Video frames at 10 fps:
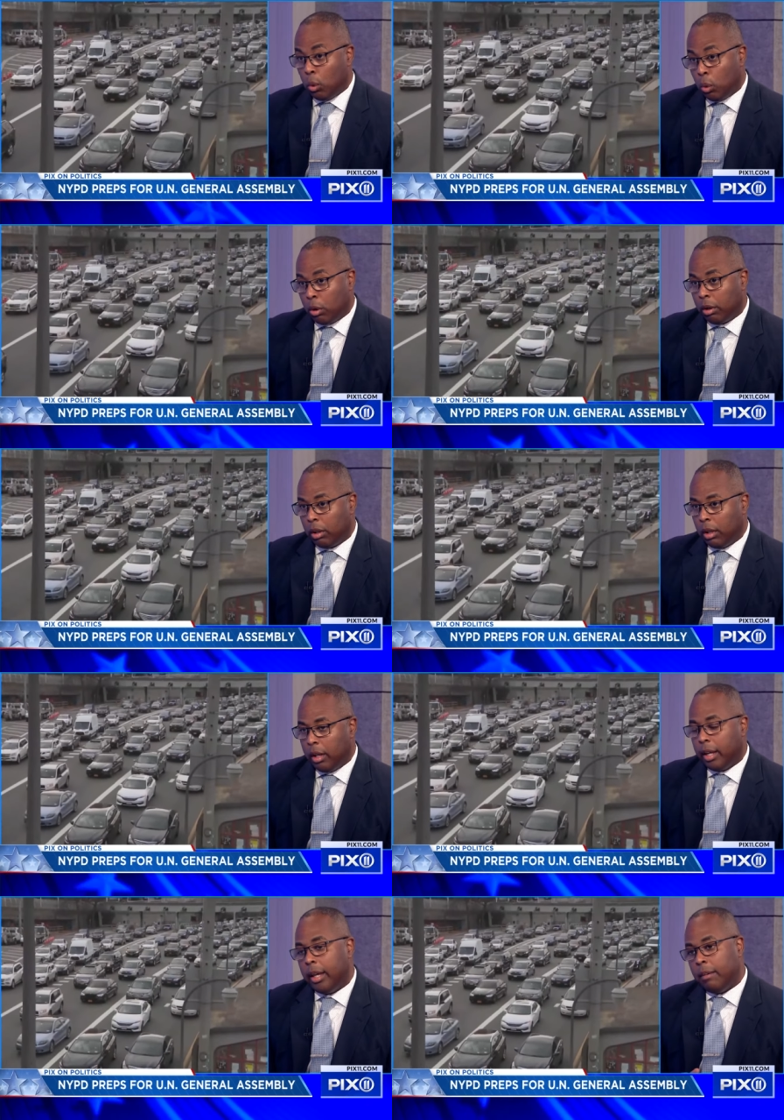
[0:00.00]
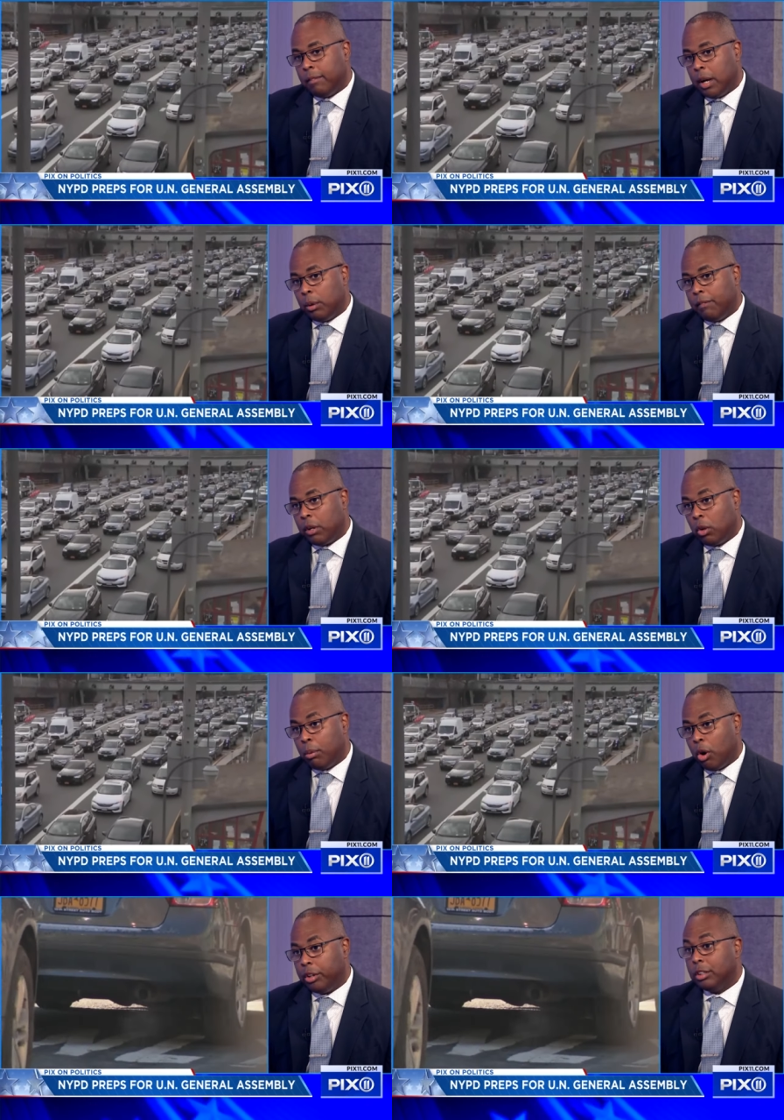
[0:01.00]
or if our federal
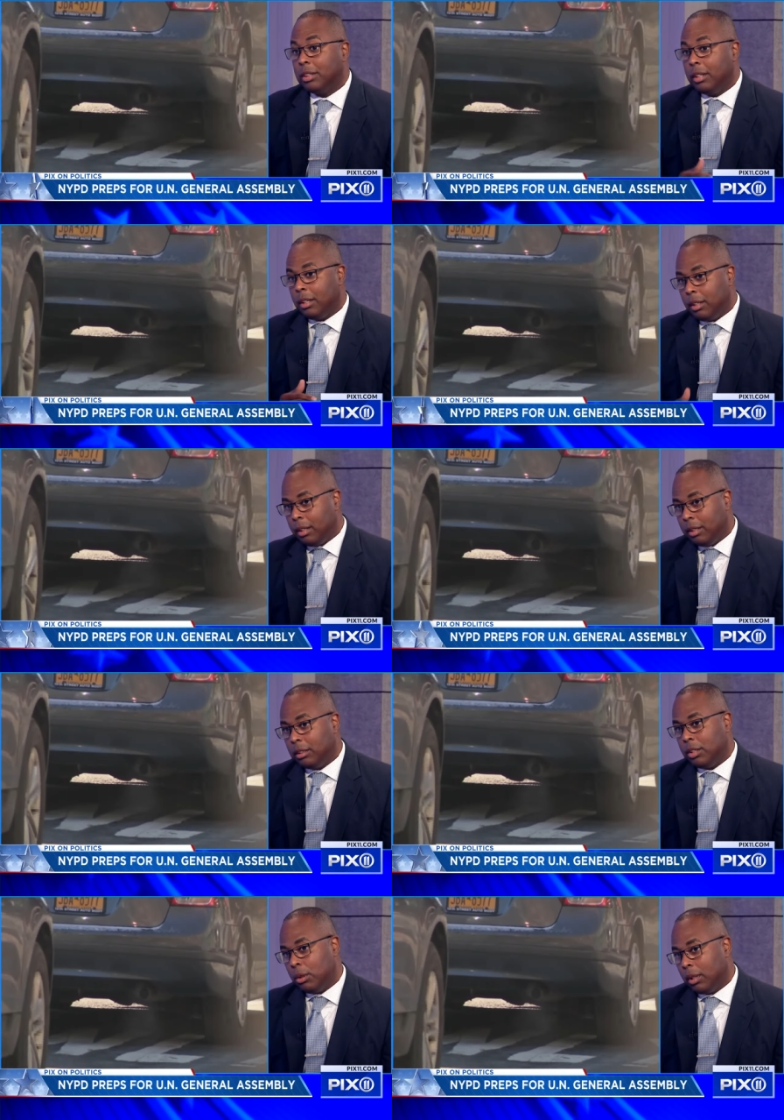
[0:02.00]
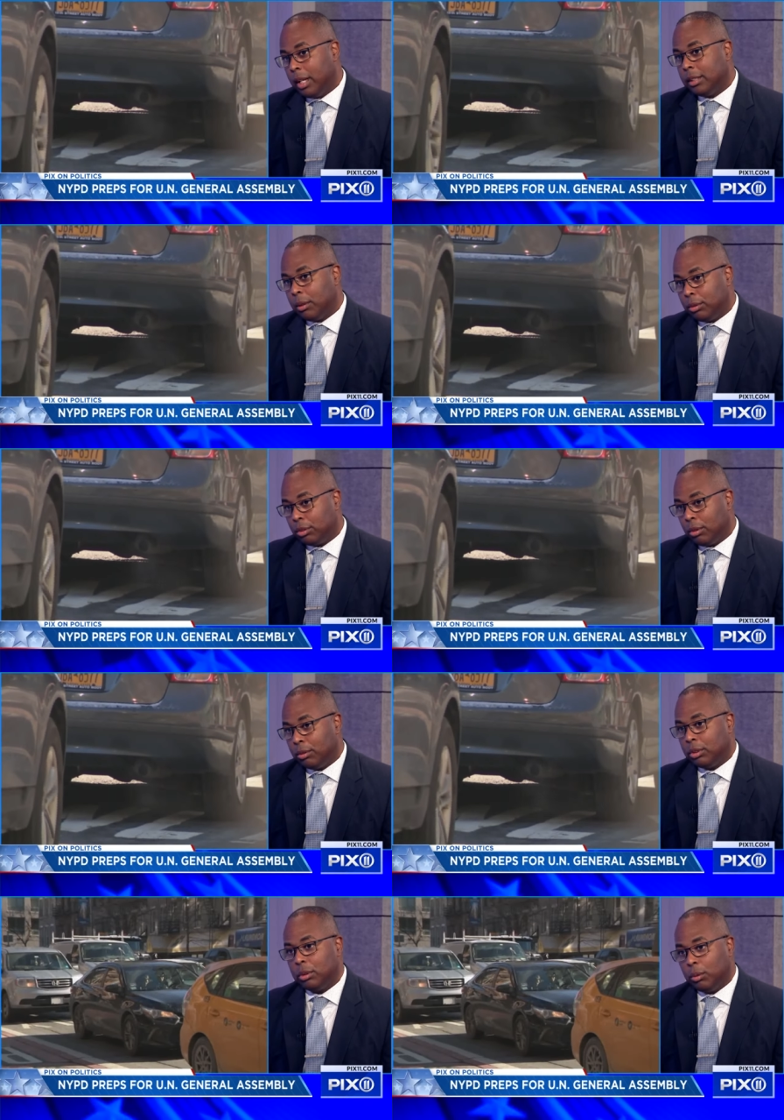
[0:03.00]
partners need to utilize our
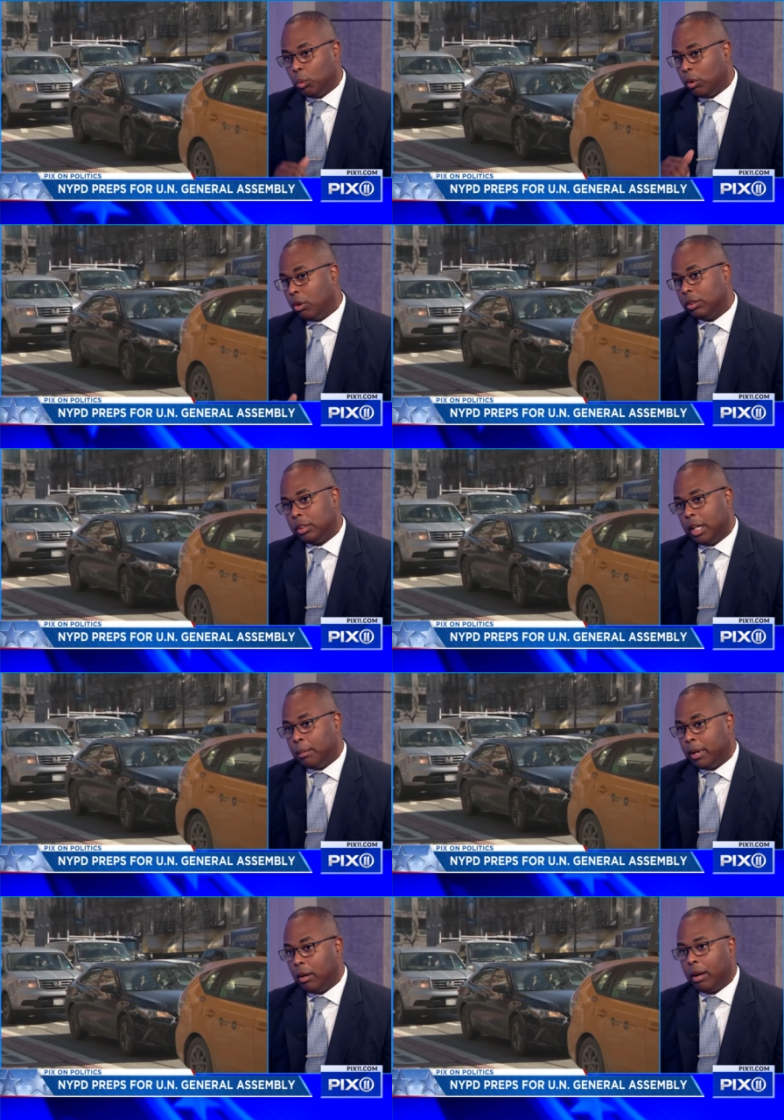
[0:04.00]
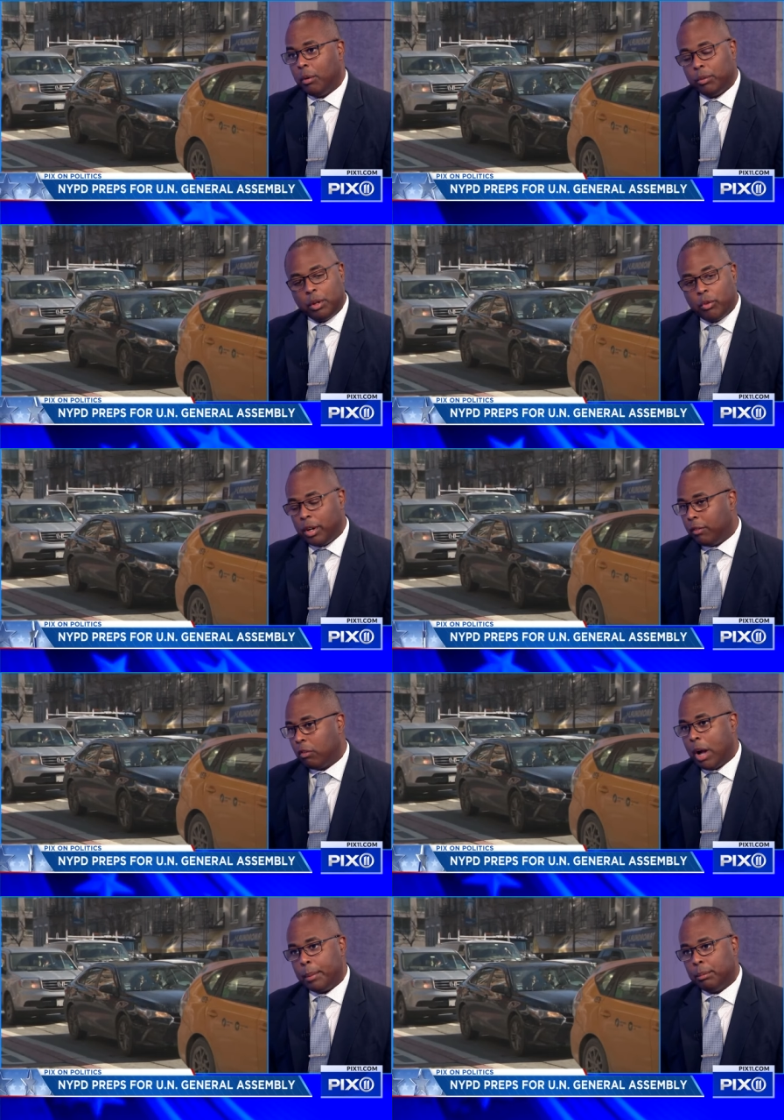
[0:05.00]
drones, we're on standby they're ready for
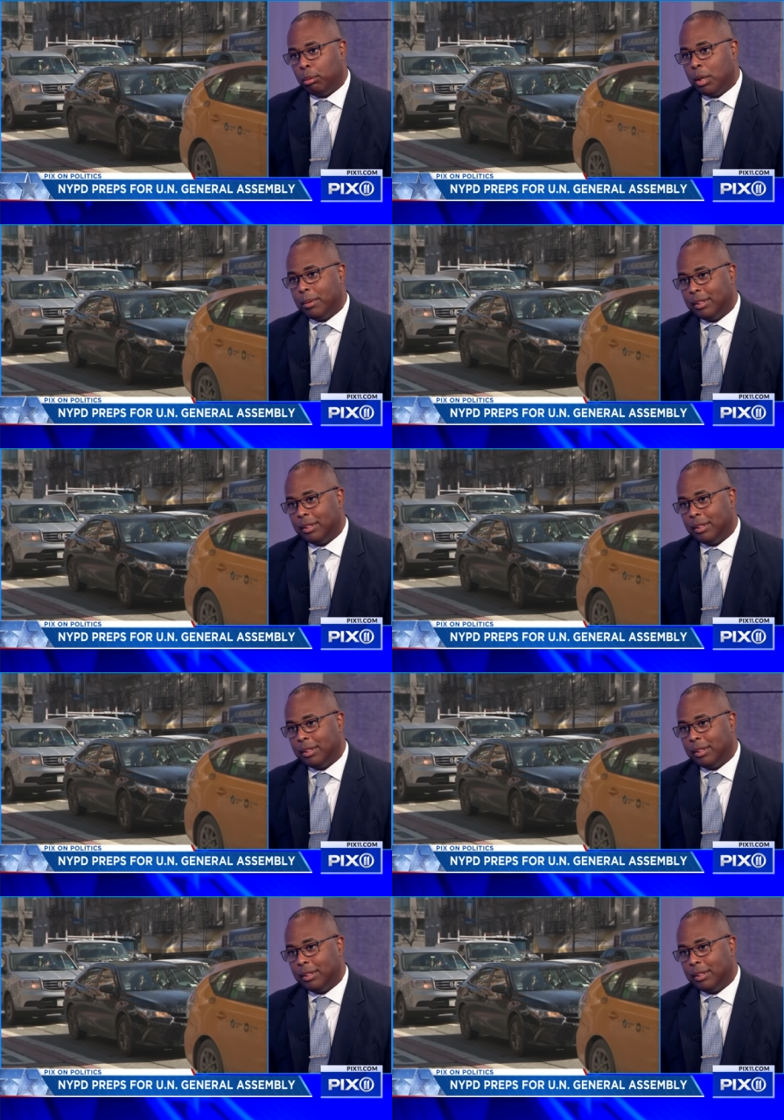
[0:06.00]
rapid deployment.